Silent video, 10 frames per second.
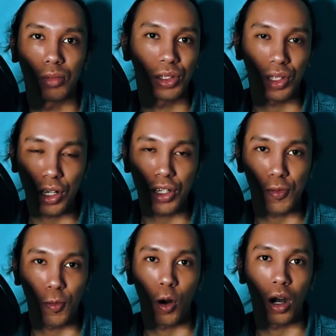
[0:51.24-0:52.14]
search
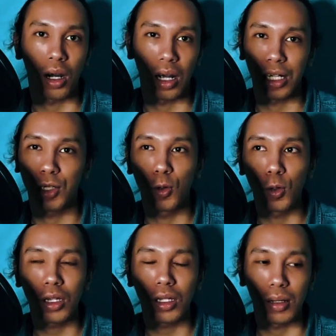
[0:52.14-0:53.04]
for a
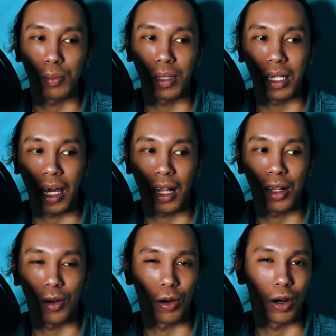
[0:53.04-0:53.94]
good BL
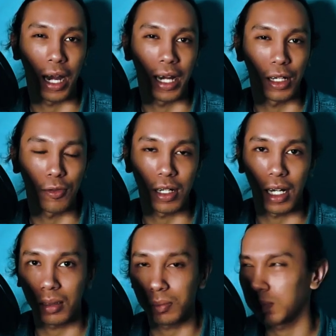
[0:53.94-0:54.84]
or any of
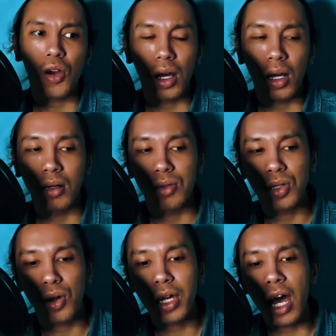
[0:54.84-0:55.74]
that.
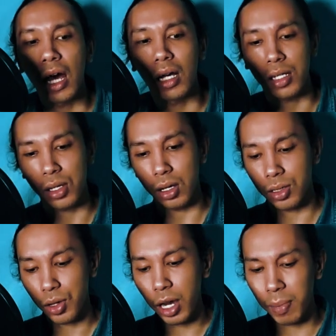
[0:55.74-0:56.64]
So yeah,
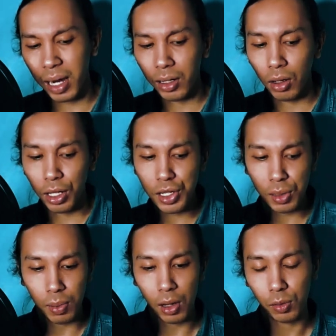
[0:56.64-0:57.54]
my knowledge
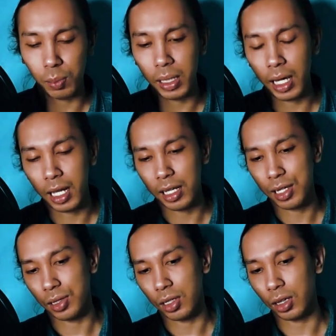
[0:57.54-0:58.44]
about BL
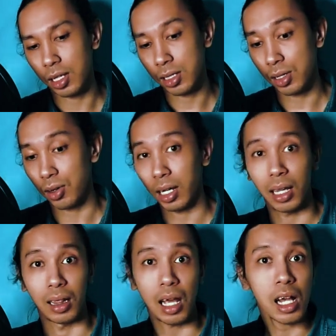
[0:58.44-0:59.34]
is not necessarily a
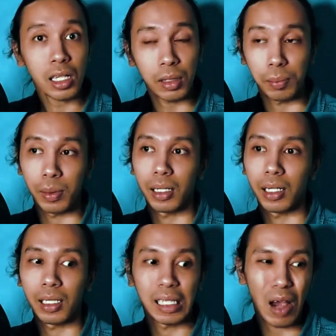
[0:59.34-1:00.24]
lot,
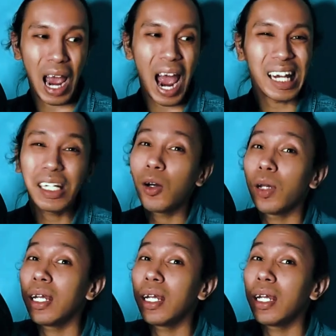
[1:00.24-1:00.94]
but I know